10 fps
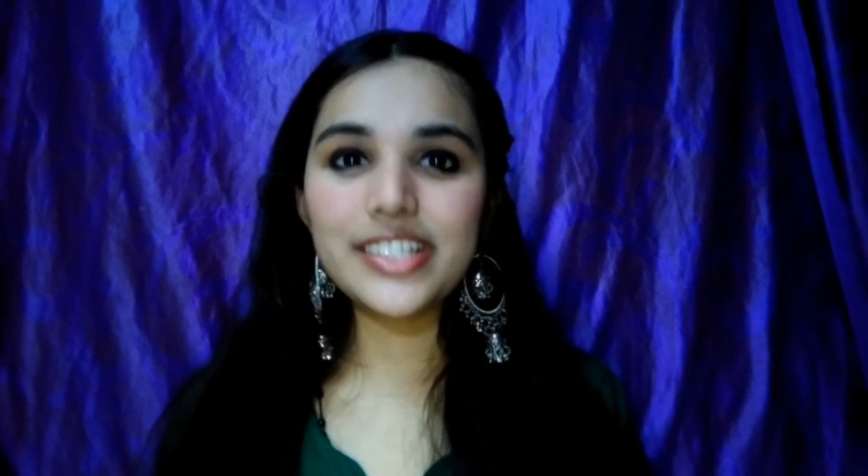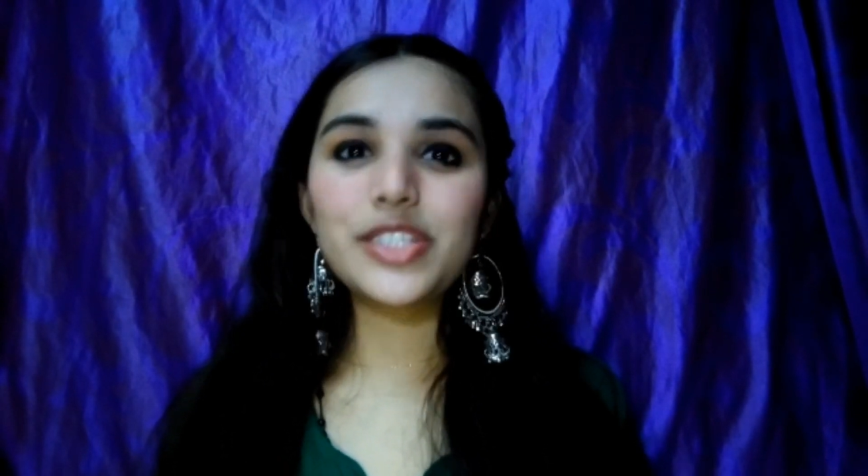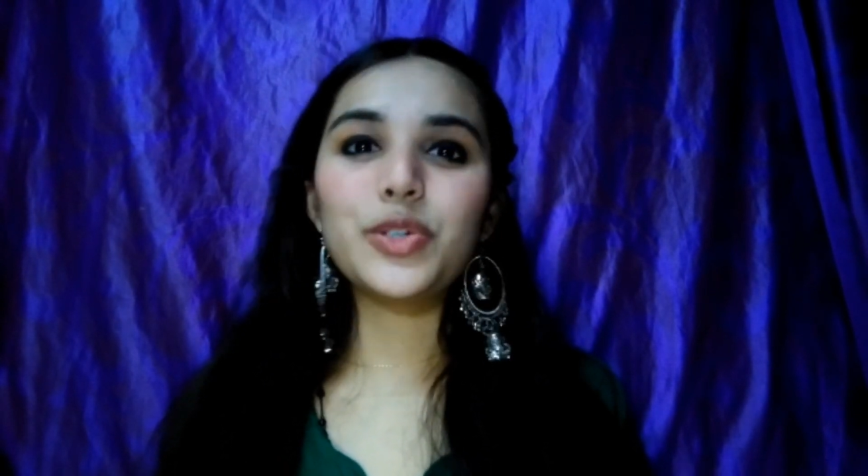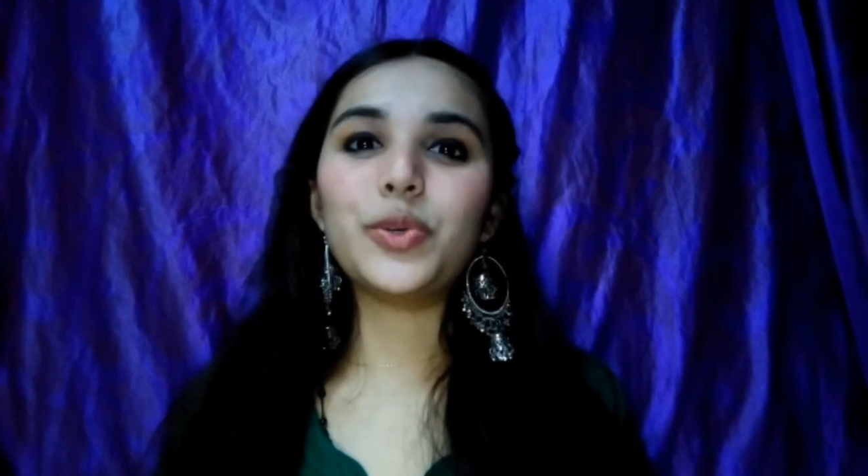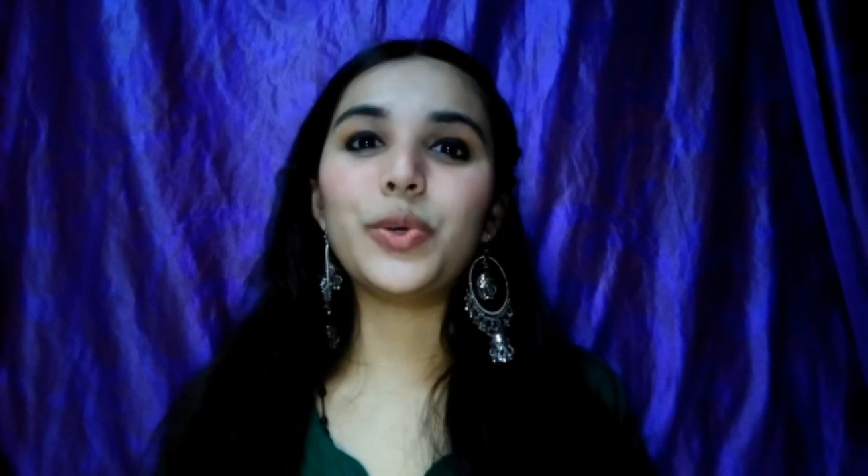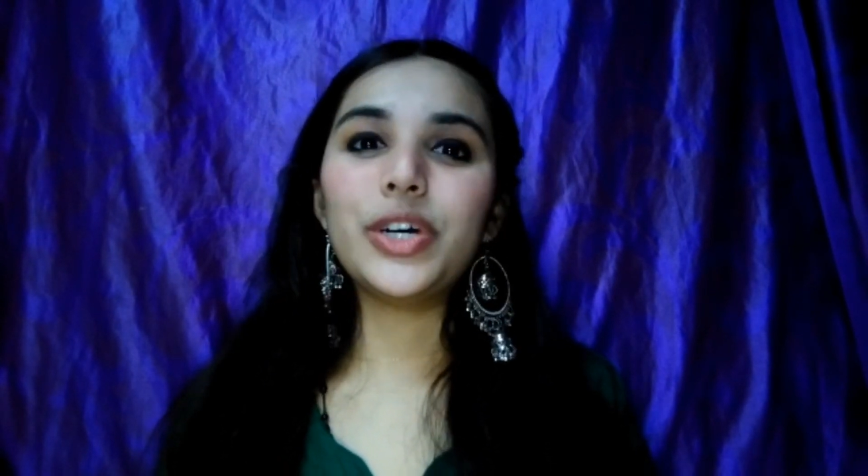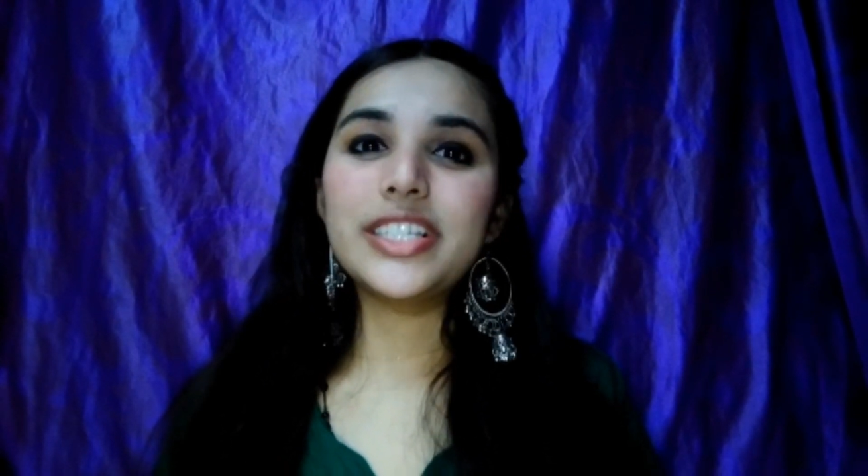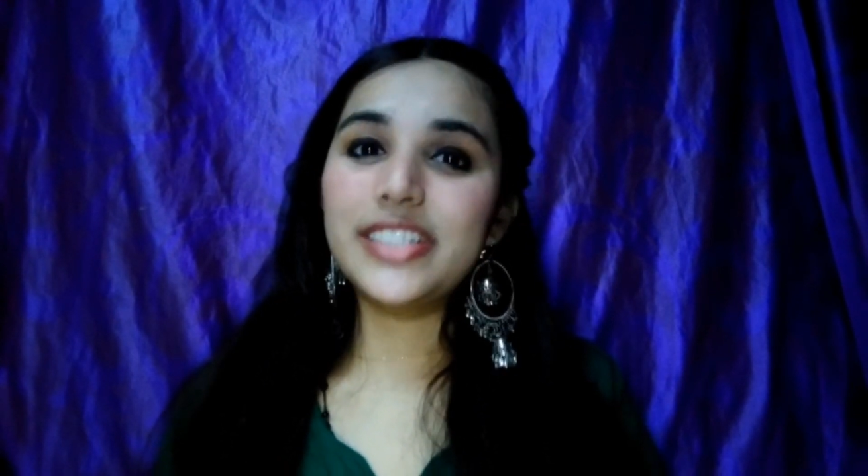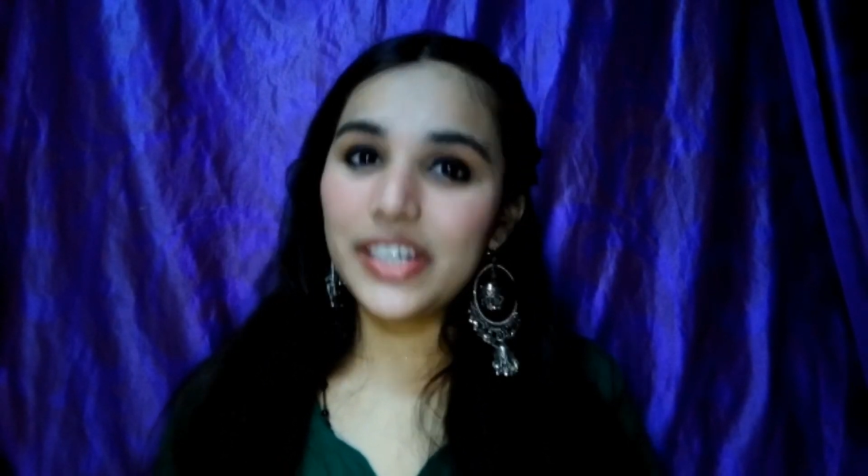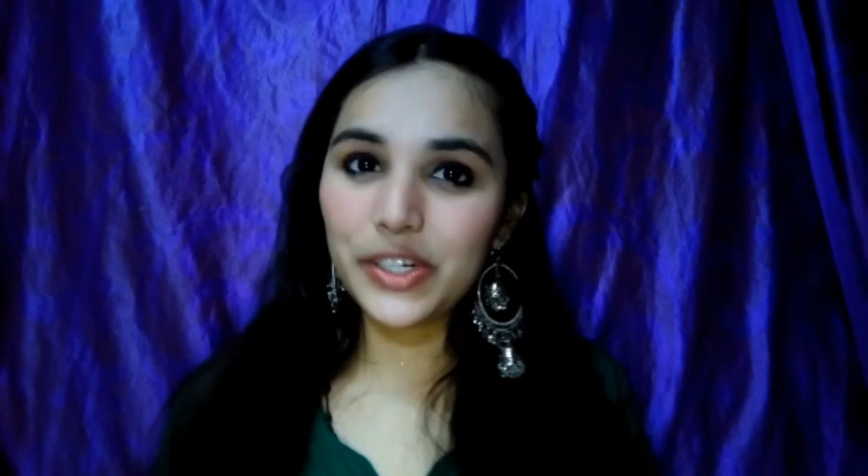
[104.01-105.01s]
So
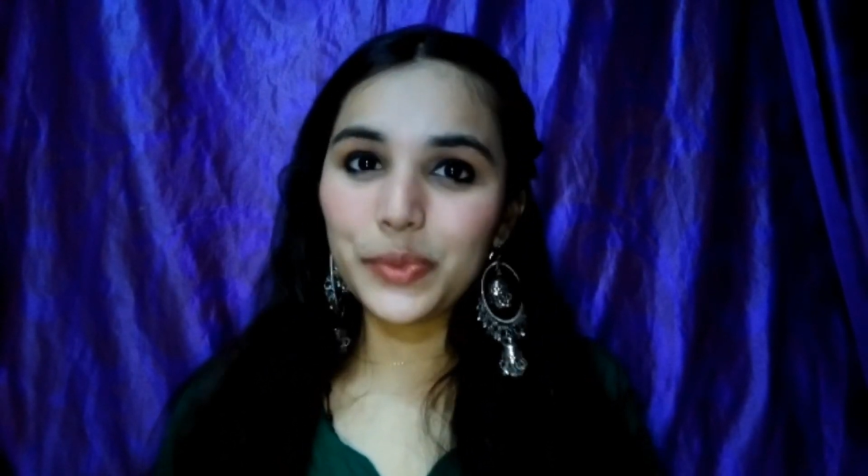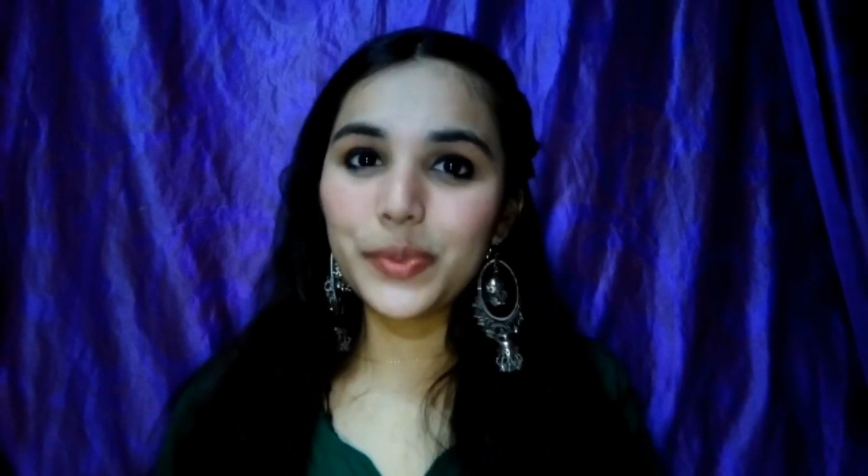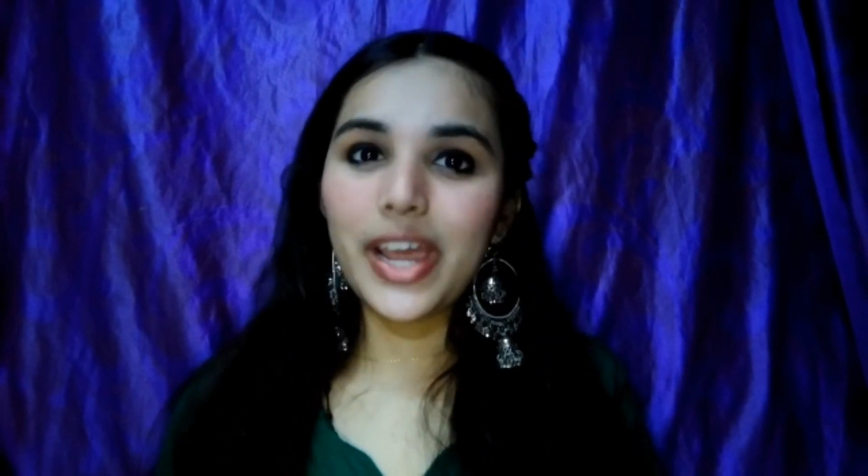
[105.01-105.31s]
stay tuned,